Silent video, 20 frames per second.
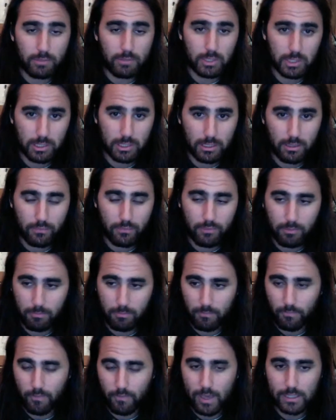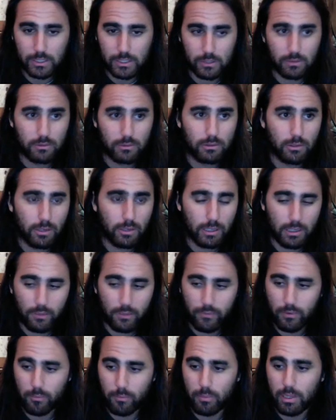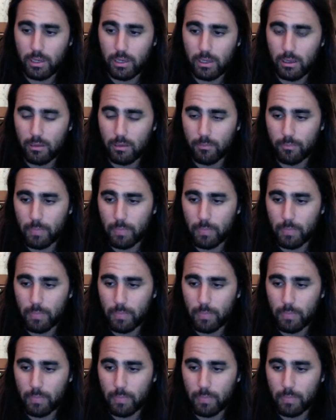just a different vessel or different medium.